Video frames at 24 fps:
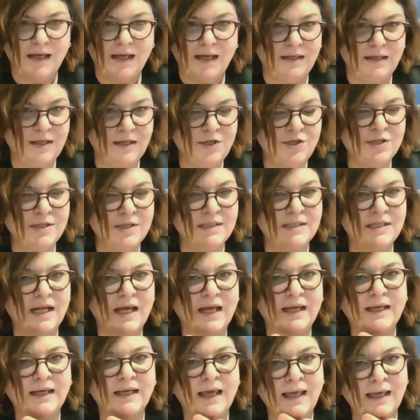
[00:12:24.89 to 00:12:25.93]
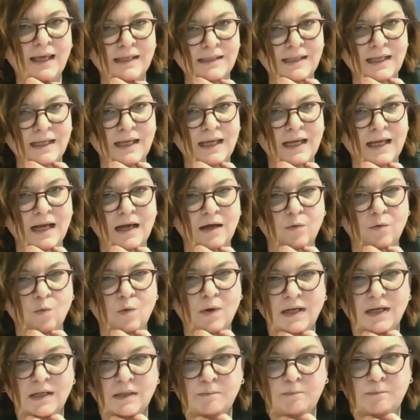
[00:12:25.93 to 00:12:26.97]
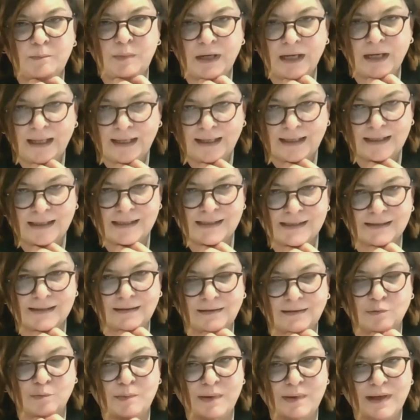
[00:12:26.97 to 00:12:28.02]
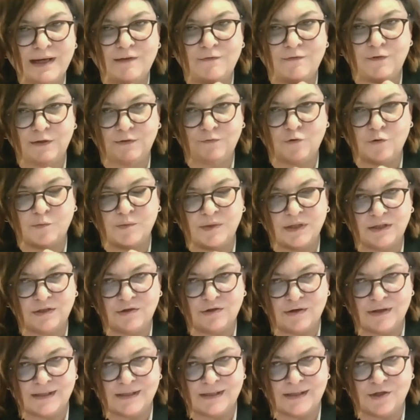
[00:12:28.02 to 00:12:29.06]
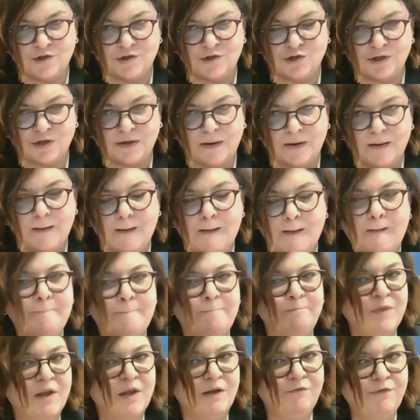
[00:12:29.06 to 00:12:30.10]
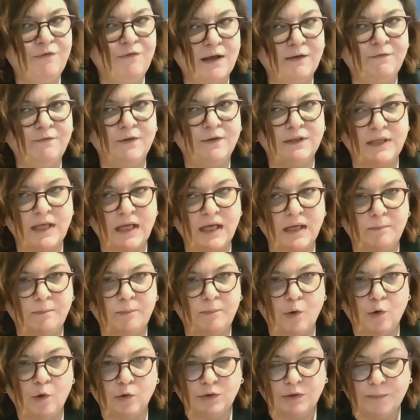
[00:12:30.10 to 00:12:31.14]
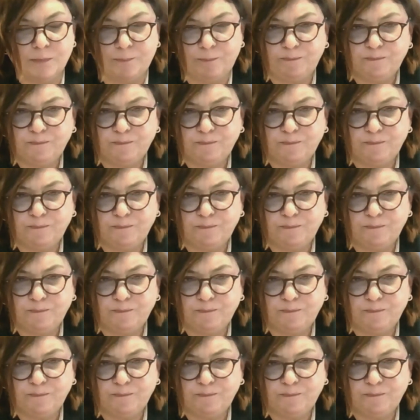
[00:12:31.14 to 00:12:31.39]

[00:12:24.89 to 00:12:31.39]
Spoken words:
Regions like Hesse are well placed to benefit from the transition. Frankfurt Airport